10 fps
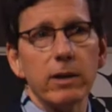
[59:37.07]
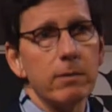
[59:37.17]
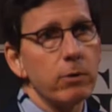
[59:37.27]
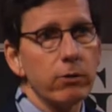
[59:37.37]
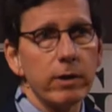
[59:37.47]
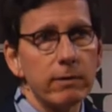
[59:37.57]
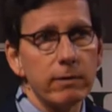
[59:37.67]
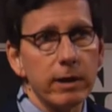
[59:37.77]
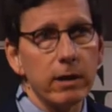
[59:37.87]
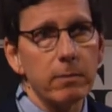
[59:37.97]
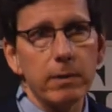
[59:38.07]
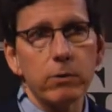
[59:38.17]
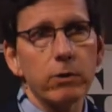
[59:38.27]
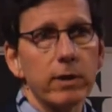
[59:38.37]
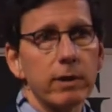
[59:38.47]
an immigrant, an Arab
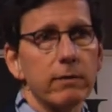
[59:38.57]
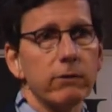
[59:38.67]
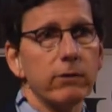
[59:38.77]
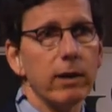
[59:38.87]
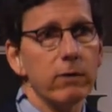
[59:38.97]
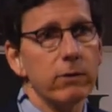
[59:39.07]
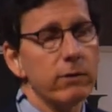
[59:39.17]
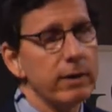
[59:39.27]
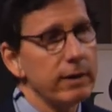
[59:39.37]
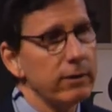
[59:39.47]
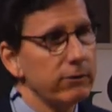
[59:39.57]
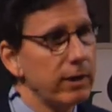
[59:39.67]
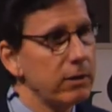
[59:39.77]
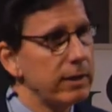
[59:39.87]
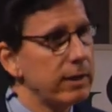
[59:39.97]
immigrant, south, uh,
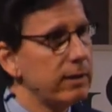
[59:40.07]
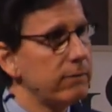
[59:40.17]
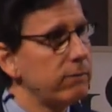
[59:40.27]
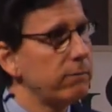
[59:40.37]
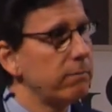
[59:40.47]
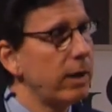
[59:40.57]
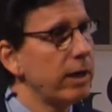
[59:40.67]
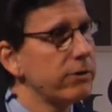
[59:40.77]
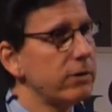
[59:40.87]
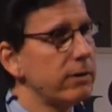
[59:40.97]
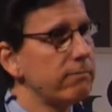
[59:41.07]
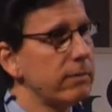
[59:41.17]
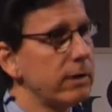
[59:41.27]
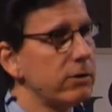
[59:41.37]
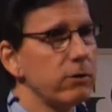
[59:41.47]
south end of Boston.
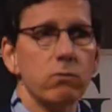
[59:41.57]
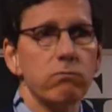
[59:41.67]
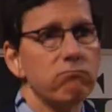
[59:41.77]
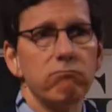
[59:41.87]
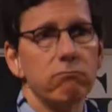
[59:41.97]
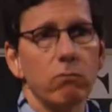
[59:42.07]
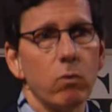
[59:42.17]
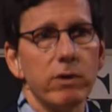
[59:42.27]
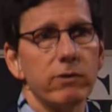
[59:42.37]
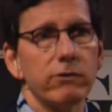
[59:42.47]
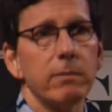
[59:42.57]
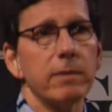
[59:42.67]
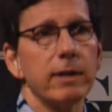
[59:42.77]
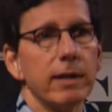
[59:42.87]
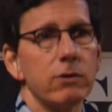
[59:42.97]
It just wasn't
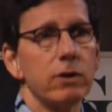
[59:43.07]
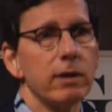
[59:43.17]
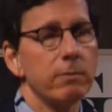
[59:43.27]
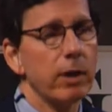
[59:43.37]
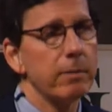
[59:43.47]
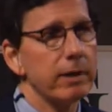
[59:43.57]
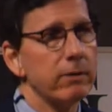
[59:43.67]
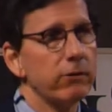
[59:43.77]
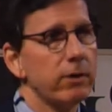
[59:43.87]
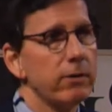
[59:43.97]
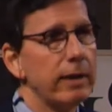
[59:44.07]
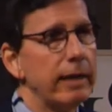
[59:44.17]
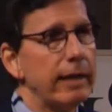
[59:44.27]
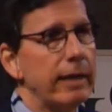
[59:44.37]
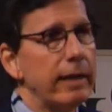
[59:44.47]
something that she could probably consider.
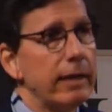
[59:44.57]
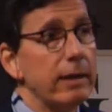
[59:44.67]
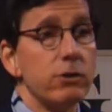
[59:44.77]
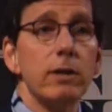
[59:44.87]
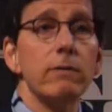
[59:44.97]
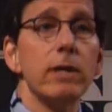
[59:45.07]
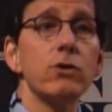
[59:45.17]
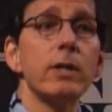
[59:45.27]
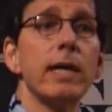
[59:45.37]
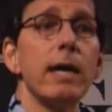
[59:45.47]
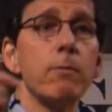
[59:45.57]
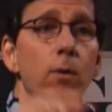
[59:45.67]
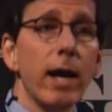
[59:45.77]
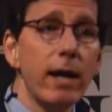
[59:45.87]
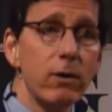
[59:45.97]
She eventually came
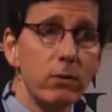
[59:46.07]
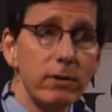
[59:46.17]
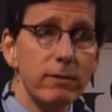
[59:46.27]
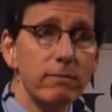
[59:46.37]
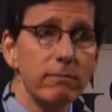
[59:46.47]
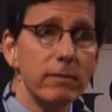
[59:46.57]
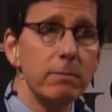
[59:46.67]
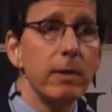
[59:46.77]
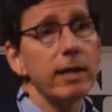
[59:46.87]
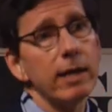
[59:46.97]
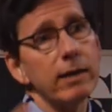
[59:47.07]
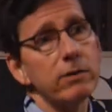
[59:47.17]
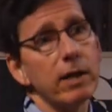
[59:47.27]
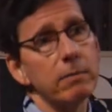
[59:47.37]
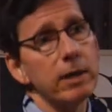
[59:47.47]
around, and by that
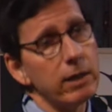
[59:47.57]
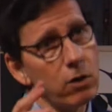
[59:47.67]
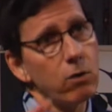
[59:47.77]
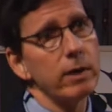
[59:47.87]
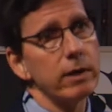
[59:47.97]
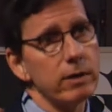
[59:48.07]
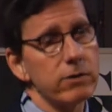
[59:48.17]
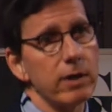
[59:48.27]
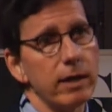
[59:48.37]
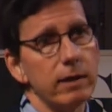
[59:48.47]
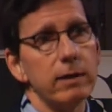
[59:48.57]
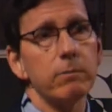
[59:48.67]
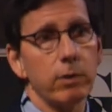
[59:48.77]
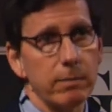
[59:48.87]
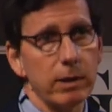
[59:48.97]
time, he had already decided
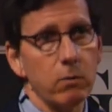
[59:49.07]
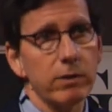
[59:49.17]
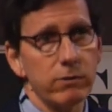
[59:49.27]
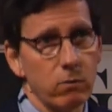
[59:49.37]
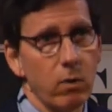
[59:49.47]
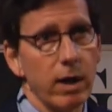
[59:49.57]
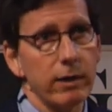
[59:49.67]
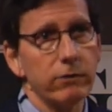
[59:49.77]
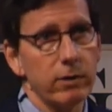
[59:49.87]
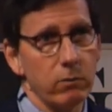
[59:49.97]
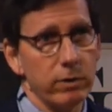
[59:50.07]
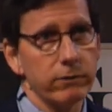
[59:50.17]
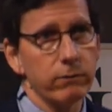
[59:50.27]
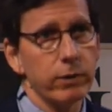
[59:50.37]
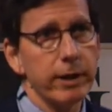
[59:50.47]
it probably wasn't wise and it
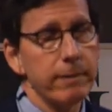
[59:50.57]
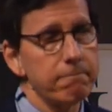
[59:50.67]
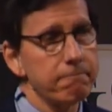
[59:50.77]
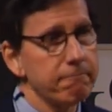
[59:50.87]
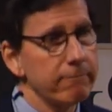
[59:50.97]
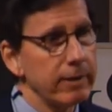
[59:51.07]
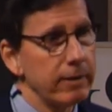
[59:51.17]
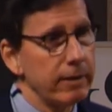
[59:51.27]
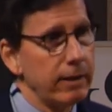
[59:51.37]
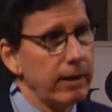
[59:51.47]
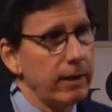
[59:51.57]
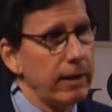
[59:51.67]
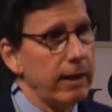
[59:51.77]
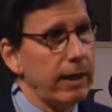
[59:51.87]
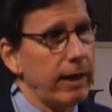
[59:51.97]
wasn't for him.
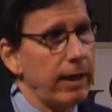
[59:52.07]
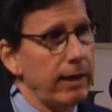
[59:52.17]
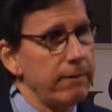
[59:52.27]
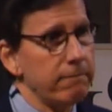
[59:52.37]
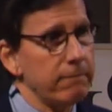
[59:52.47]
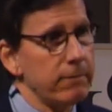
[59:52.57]
Uh,